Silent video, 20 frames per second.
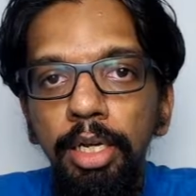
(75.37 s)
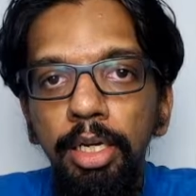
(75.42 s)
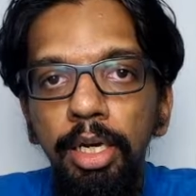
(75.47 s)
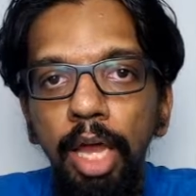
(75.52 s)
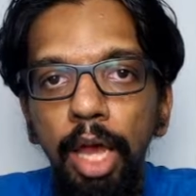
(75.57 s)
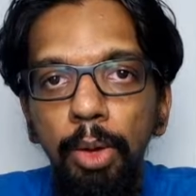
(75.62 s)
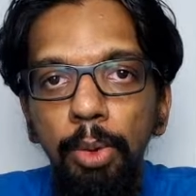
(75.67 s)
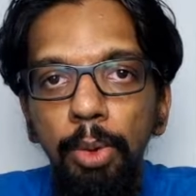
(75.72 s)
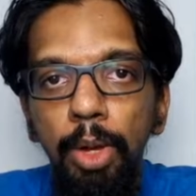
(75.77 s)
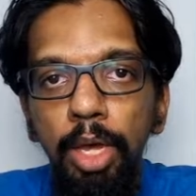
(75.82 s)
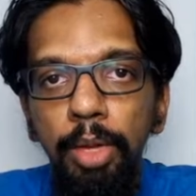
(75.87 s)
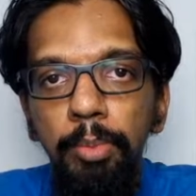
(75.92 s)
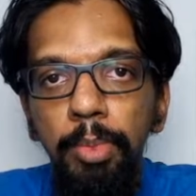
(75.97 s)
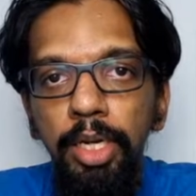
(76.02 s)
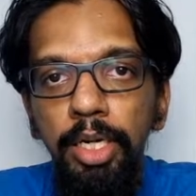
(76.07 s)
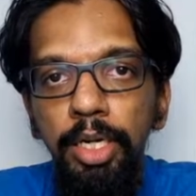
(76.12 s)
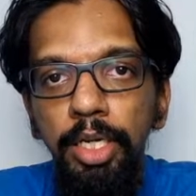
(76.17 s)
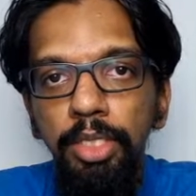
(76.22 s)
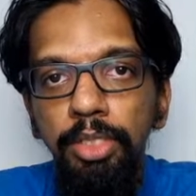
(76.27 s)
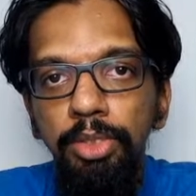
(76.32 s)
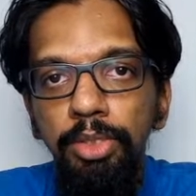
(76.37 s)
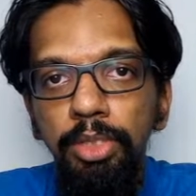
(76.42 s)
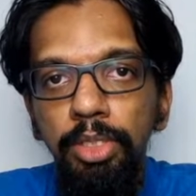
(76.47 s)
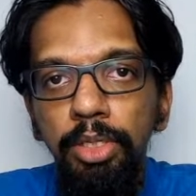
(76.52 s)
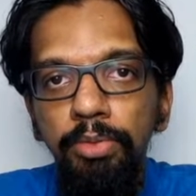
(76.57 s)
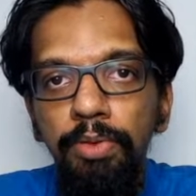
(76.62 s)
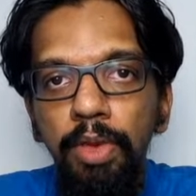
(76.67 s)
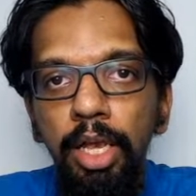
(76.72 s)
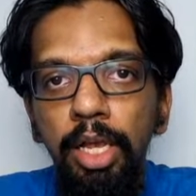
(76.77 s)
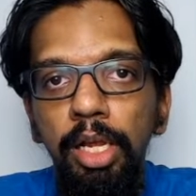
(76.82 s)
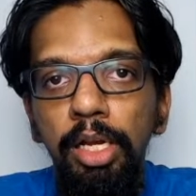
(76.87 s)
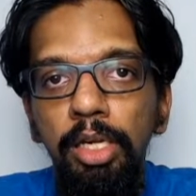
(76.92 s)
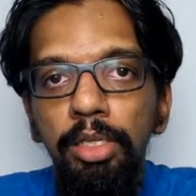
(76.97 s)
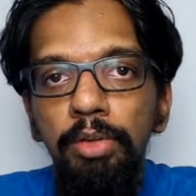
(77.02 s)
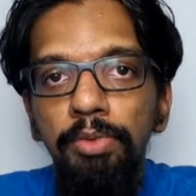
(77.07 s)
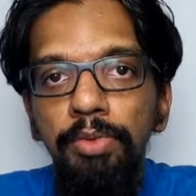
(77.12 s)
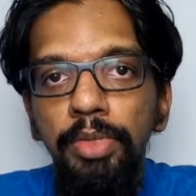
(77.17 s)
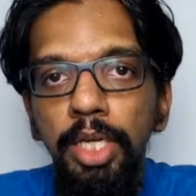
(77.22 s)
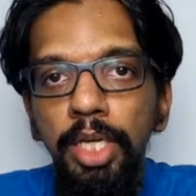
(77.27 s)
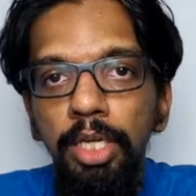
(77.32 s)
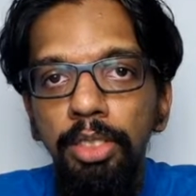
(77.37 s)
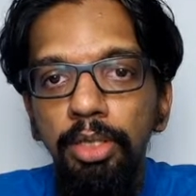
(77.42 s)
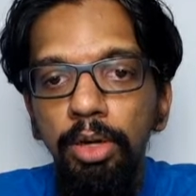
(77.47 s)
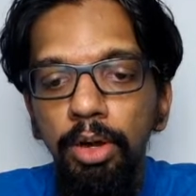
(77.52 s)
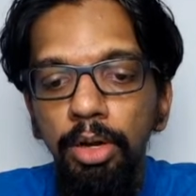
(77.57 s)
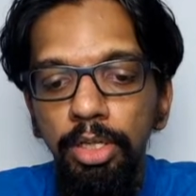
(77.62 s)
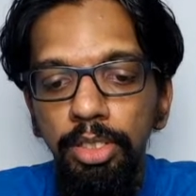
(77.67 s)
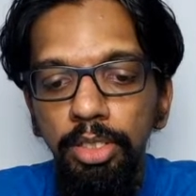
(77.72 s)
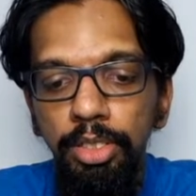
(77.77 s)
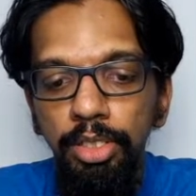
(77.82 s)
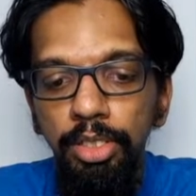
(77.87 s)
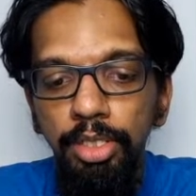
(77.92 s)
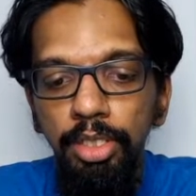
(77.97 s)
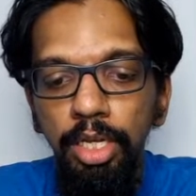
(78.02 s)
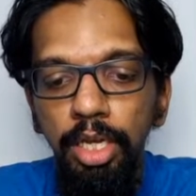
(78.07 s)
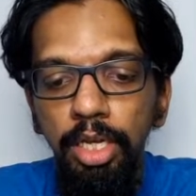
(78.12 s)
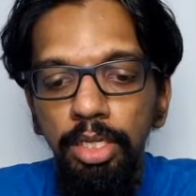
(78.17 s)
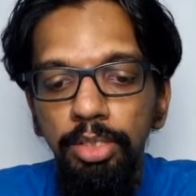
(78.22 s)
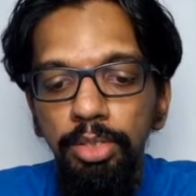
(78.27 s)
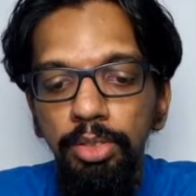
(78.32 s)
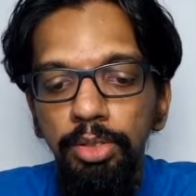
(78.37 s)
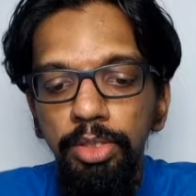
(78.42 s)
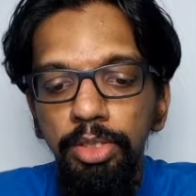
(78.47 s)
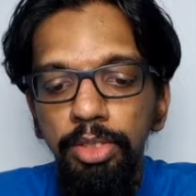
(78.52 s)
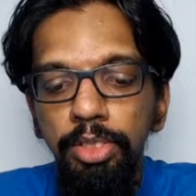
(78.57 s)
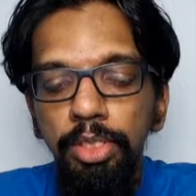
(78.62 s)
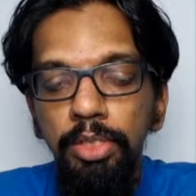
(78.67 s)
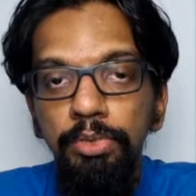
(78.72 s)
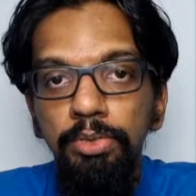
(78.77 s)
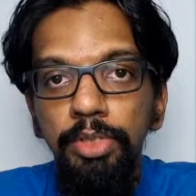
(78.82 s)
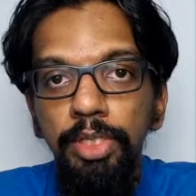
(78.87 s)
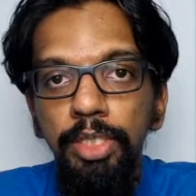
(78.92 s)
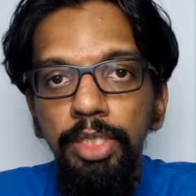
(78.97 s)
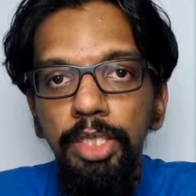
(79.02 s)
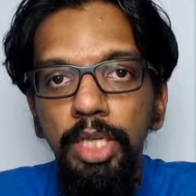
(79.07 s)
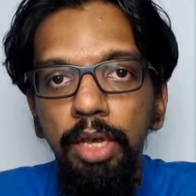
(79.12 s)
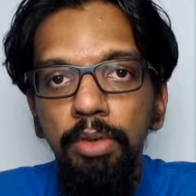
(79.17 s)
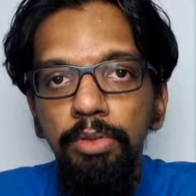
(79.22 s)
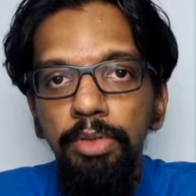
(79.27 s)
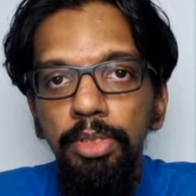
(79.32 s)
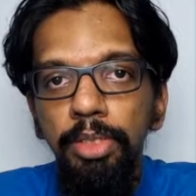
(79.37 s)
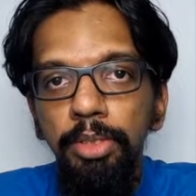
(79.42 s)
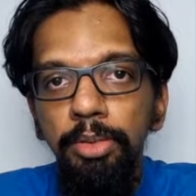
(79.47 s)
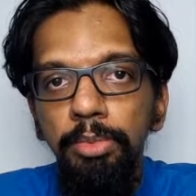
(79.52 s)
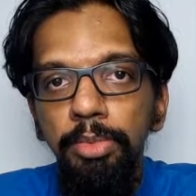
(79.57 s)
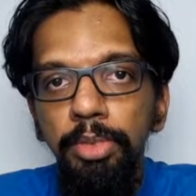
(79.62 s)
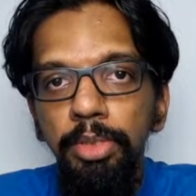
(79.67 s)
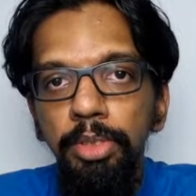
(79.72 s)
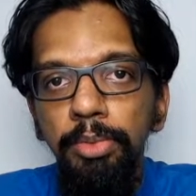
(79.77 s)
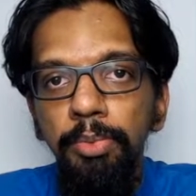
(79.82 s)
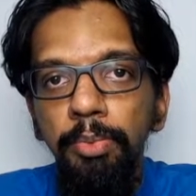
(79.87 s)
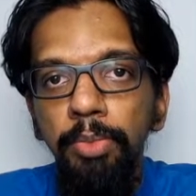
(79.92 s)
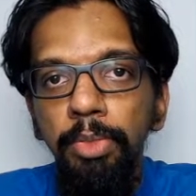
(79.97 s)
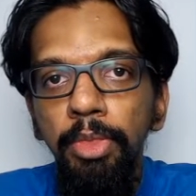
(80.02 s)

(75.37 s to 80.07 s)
now I'm attached to the Faculty of Technology at University of Sri Jayewardenepura.